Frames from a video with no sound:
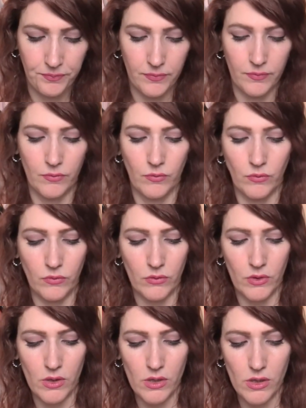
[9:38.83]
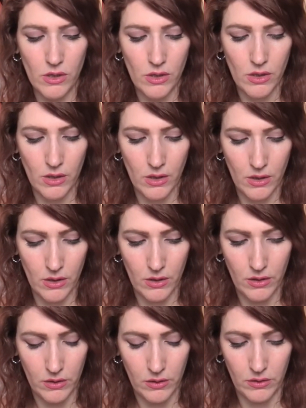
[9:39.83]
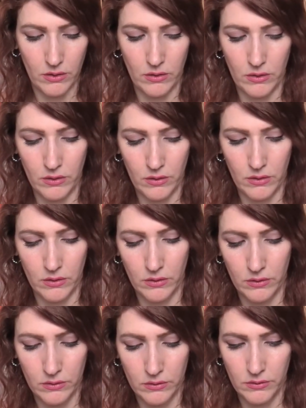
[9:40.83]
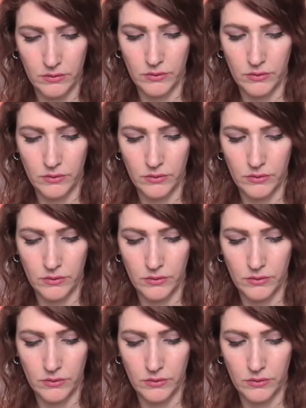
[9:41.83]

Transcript: (silence)